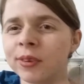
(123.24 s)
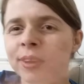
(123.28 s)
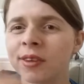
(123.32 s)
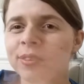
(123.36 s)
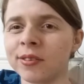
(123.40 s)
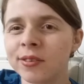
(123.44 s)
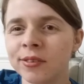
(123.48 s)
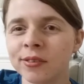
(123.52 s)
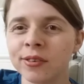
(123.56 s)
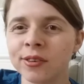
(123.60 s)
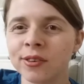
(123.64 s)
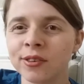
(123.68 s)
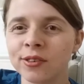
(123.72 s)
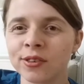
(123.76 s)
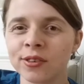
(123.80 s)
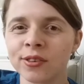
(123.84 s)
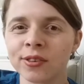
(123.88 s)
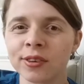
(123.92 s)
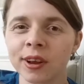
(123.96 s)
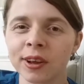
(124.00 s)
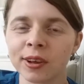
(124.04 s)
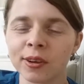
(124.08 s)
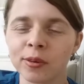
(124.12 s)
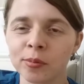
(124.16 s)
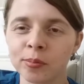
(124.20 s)
That it's just
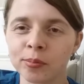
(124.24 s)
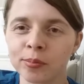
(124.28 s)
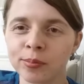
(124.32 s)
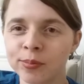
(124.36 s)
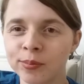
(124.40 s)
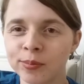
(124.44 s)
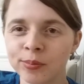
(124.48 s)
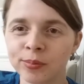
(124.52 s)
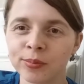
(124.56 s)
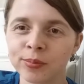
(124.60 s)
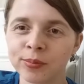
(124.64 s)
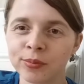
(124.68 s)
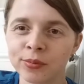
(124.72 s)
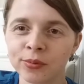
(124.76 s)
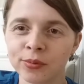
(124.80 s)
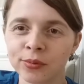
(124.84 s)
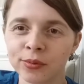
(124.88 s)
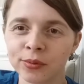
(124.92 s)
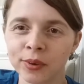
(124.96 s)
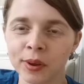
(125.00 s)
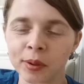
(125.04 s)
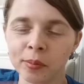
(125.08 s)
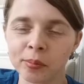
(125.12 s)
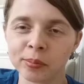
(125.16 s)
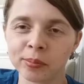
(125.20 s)
like you
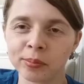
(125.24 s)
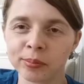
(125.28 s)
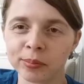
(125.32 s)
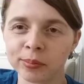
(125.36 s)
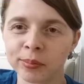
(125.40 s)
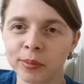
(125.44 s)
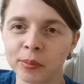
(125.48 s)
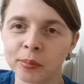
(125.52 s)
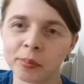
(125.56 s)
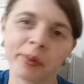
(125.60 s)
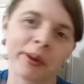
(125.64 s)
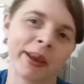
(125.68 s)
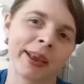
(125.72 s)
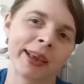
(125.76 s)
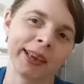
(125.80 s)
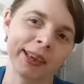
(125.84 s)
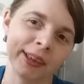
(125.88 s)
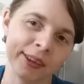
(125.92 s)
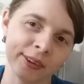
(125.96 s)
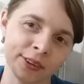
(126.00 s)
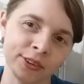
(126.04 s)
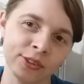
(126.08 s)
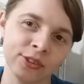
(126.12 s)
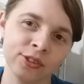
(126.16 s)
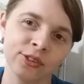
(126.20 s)
flip a
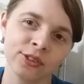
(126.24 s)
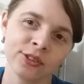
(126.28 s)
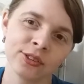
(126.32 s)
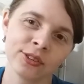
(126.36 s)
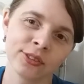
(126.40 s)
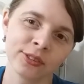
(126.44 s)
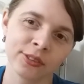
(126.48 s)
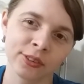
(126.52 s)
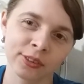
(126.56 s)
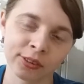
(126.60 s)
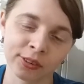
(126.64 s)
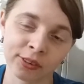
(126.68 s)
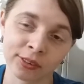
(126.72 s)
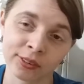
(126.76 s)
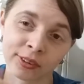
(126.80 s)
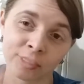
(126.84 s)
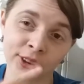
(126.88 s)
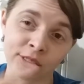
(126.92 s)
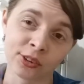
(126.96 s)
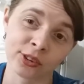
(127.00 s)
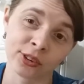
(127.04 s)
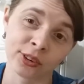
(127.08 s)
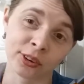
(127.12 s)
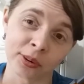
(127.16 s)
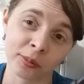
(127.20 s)
page,
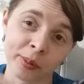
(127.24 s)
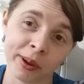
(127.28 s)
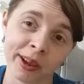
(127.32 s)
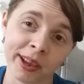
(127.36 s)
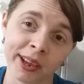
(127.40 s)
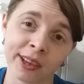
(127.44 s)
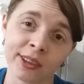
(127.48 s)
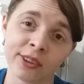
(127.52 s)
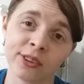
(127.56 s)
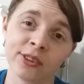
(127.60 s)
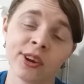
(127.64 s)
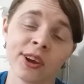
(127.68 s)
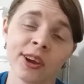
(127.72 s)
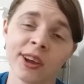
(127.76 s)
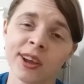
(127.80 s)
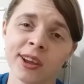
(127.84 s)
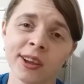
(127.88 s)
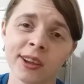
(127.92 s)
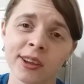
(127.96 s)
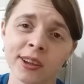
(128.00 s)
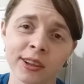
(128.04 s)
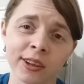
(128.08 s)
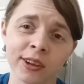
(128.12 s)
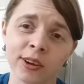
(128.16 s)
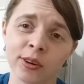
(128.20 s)
digital page,
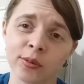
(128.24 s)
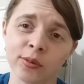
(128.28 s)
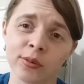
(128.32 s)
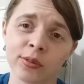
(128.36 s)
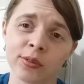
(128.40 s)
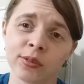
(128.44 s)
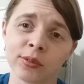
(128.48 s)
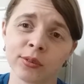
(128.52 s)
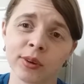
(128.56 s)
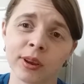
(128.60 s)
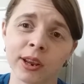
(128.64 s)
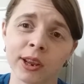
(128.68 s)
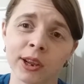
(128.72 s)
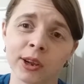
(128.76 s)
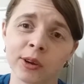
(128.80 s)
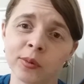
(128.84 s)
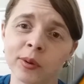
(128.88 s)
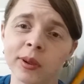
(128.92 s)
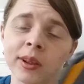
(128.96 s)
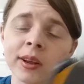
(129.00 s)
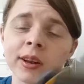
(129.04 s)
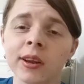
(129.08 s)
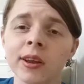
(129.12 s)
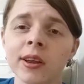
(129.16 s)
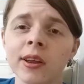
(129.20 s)
it goes really
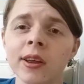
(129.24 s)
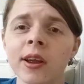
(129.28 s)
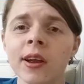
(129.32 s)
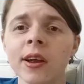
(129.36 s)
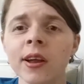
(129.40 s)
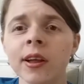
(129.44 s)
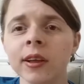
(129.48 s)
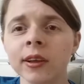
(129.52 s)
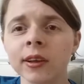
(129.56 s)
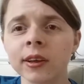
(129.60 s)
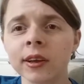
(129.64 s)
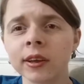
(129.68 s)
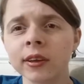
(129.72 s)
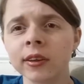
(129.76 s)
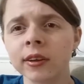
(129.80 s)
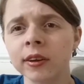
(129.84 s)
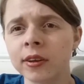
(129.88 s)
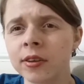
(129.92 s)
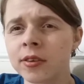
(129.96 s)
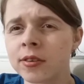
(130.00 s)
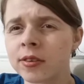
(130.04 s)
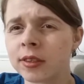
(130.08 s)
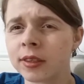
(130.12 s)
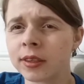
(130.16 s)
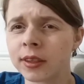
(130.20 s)
quickly. Kindle
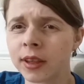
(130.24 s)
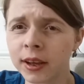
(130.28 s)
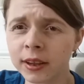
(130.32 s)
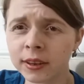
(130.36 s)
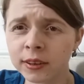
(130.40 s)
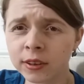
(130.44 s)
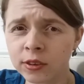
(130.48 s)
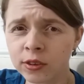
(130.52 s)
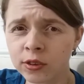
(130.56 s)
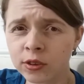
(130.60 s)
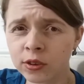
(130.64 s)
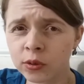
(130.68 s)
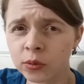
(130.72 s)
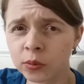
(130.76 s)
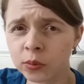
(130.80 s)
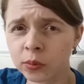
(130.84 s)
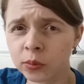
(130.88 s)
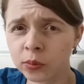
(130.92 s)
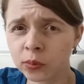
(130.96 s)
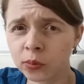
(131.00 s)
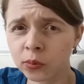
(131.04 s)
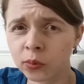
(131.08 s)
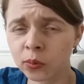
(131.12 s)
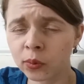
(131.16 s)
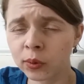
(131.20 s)
is not as
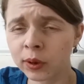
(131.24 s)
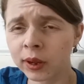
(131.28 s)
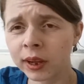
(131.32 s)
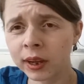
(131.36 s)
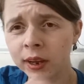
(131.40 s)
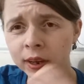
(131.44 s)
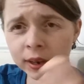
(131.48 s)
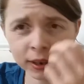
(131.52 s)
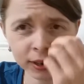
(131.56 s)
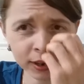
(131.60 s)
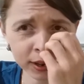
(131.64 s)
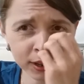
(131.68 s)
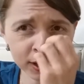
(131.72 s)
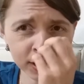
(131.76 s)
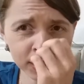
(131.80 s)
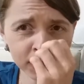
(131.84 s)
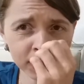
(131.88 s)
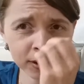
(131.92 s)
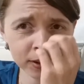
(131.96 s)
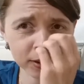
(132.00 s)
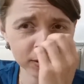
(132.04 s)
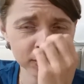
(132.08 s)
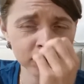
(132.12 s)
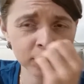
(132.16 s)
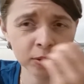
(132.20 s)
quickly
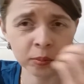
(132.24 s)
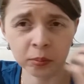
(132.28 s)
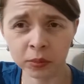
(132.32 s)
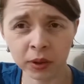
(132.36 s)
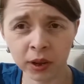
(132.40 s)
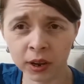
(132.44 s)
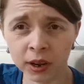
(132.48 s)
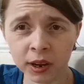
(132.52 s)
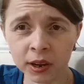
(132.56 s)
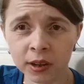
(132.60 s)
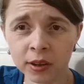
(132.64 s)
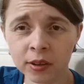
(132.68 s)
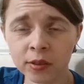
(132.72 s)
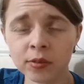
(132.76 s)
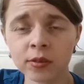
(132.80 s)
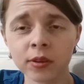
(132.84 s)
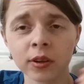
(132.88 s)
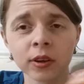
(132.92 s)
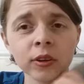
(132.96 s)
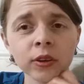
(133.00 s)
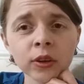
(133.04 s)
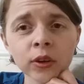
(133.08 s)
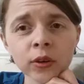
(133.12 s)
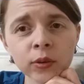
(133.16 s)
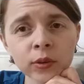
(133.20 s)
sometimes,
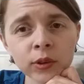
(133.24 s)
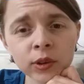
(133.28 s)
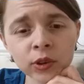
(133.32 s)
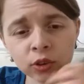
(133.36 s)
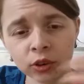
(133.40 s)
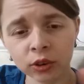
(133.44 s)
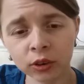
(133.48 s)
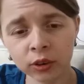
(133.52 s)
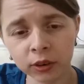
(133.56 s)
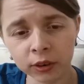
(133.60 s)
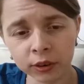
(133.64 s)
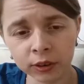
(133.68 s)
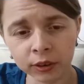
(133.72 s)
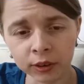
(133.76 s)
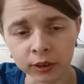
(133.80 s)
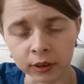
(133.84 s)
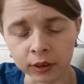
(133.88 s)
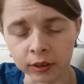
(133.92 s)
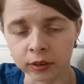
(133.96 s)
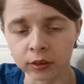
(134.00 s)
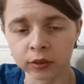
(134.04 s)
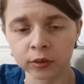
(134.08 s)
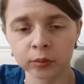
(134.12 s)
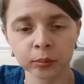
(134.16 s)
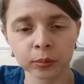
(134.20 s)
although in general it
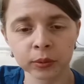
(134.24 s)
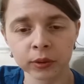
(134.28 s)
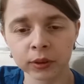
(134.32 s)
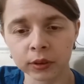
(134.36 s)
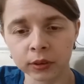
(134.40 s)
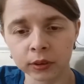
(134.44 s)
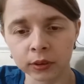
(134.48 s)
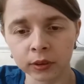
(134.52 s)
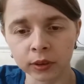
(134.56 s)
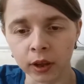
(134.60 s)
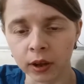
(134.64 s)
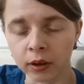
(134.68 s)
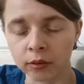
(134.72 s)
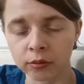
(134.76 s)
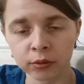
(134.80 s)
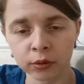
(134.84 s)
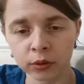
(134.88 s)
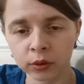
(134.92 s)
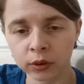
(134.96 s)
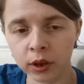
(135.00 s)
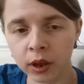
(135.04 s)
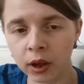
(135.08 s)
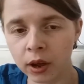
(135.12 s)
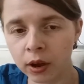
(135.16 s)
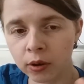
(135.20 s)
is. But yeah, for
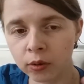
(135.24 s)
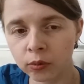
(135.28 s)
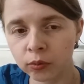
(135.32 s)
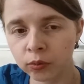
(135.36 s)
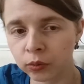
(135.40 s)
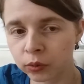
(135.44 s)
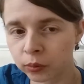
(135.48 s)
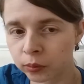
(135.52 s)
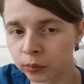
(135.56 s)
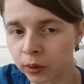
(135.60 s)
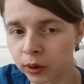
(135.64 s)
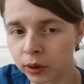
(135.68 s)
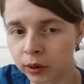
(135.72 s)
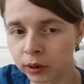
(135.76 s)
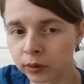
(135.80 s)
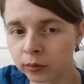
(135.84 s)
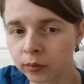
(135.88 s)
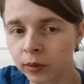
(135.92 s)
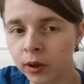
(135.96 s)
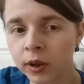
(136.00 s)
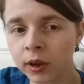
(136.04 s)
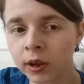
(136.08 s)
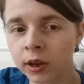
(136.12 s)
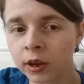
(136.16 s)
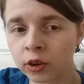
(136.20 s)
now, for my
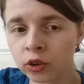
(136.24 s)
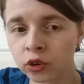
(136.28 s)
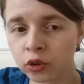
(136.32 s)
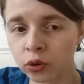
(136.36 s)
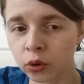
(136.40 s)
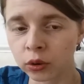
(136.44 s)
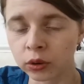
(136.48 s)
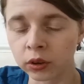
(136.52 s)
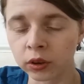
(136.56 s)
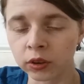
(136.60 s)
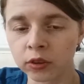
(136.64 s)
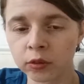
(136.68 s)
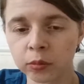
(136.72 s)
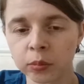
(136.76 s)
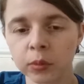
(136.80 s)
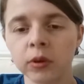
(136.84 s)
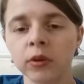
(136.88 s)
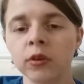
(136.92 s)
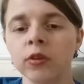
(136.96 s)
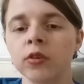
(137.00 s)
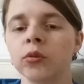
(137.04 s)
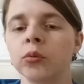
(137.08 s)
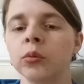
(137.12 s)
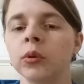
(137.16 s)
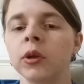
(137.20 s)
short
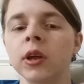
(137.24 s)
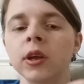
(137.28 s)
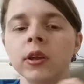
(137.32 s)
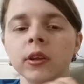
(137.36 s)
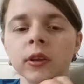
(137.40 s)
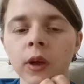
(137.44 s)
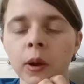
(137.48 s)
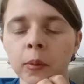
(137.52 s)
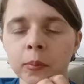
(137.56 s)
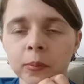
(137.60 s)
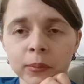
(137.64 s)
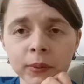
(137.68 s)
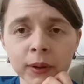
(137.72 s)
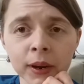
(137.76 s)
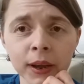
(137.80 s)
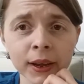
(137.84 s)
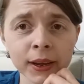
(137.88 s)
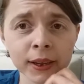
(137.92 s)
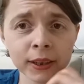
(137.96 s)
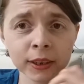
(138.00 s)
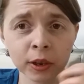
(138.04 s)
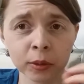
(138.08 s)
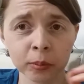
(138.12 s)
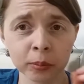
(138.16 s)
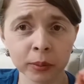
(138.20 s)
experience with it, I'm
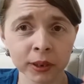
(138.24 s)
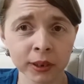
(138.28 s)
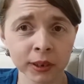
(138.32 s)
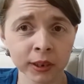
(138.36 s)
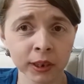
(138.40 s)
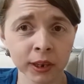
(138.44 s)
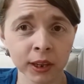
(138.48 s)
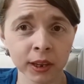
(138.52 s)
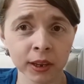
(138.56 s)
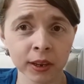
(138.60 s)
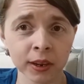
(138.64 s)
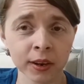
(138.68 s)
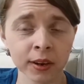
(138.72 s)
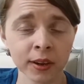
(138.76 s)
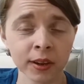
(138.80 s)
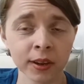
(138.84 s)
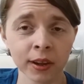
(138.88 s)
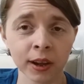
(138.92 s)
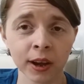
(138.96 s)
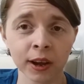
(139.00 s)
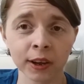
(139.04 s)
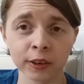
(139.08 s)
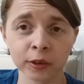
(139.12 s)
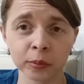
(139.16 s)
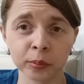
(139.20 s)
not completely
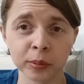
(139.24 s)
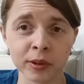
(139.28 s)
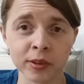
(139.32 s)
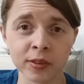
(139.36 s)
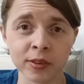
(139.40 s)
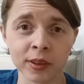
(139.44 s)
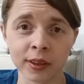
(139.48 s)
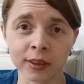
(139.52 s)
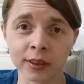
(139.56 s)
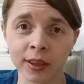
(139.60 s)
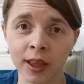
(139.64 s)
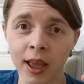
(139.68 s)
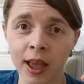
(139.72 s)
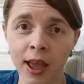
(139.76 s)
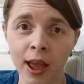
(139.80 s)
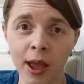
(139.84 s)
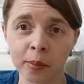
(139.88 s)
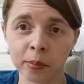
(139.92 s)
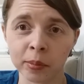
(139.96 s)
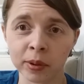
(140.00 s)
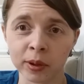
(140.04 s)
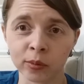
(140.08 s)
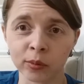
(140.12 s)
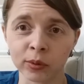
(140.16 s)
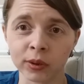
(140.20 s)
100%
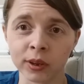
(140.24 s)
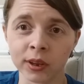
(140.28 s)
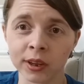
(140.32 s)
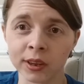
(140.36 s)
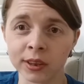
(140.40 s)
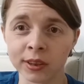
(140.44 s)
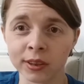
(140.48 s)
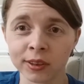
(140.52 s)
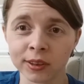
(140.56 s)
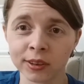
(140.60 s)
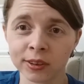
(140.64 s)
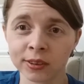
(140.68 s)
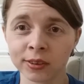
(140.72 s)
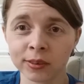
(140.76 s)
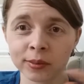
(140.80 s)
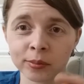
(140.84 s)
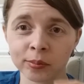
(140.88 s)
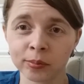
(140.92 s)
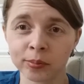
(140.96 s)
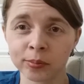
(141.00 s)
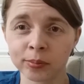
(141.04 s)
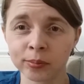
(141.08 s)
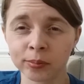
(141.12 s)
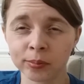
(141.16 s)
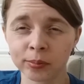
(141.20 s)
happy with it
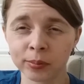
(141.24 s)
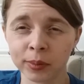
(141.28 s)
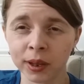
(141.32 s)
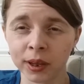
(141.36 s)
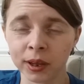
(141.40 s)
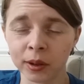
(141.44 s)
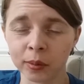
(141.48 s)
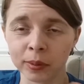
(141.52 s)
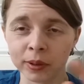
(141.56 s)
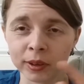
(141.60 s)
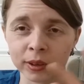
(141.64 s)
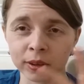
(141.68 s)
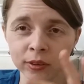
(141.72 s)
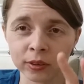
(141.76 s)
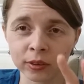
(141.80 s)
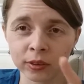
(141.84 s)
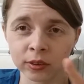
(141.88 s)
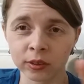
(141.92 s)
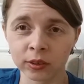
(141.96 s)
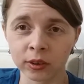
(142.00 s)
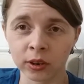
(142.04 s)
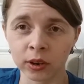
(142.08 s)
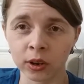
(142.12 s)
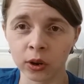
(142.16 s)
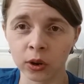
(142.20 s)
being a bit
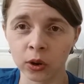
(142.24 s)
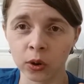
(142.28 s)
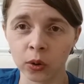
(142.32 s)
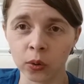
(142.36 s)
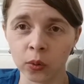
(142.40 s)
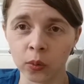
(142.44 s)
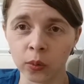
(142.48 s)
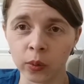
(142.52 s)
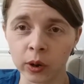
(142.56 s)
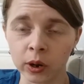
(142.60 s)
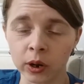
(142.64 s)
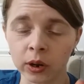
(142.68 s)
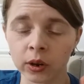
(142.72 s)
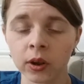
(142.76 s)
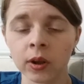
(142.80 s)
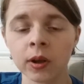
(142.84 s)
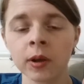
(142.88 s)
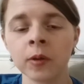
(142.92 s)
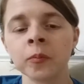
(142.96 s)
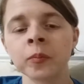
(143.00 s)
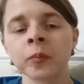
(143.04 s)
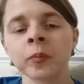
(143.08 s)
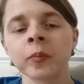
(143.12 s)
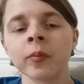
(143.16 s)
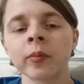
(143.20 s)
slower.
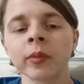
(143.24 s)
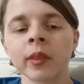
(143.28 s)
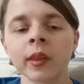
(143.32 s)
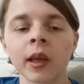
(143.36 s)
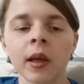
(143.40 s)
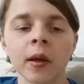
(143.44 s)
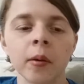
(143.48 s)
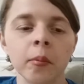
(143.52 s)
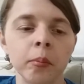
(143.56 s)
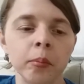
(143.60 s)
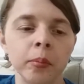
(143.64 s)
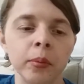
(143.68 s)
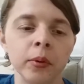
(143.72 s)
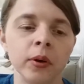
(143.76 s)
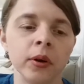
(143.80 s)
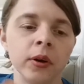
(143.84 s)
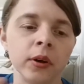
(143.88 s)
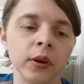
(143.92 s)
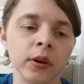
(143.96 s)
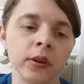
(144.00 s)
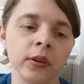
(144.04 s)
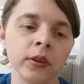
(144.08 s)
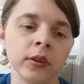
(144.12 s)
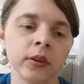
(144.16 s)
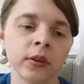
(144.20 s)

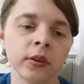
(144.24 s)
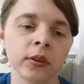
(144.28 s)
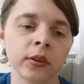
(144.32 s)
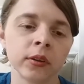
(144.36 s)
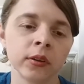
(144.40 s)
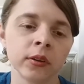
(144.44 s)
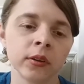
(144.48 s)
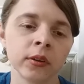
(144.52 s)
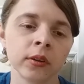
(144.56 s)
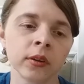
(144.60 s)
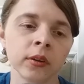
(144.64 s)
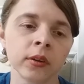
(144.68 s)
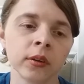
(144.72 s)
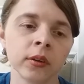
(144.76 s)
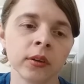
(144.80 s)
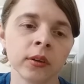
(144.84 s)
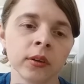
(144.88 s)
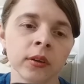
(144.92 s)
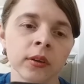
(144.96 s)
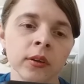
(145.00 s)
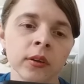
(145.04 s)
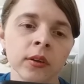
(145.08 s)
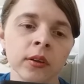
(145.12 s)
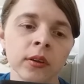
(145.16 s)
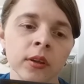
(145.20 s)
But
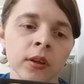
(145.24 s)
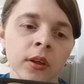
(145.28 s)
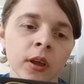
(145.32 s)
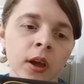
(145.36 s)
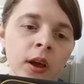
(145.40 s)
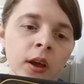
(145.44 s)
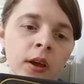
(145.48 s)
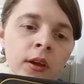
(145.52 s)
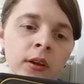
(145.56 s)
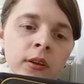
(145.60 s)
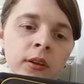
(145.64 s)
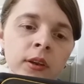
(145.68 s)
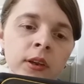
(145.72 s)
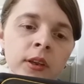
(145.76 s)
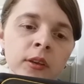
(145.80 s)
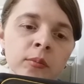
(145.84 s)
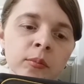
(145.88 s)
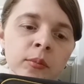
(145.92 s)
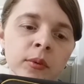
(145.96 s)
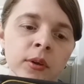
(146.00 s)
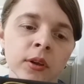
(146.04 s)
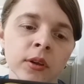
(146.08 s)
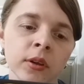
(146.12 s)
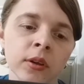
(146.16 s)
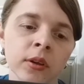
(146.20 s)
yeah, let
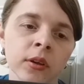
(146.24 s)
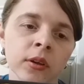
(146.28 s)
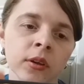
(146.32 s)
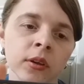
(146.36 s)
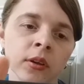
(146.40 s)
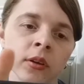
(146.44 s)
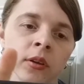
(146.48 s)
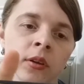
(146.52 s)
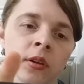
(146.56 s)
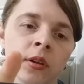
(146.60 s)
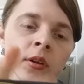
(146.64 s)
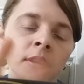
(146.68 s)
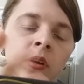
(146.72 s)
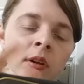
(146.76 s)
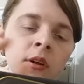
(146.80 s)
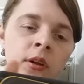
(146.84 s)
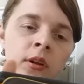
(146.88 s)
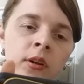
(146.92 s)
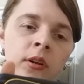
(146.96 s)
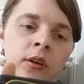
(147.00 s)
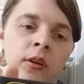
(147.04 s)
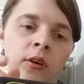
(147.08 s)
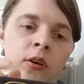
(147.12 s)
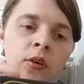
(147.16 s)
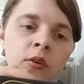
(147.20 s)
me
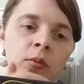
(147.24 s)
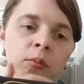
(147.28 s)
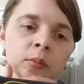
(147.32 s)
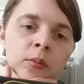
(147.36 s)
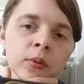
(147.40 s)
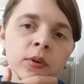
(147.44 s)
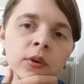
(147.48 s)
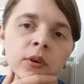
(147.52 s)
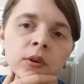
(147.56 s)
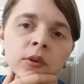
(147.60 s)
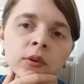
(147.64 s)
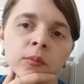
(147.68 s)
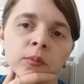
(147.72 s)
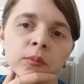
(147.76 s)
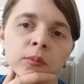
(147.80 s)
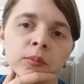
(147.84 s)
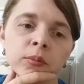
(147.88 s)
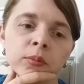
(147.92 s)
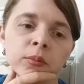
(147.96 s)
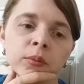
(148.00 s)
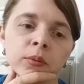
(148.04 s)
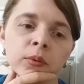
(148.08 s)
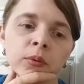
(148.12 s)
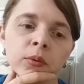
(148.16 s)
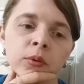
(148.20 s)
open a
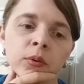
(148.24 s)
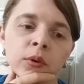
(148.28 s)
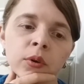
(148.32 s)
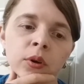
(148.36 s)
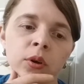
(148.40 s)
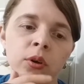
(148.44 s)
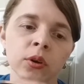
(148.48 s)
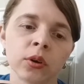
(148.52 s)
book.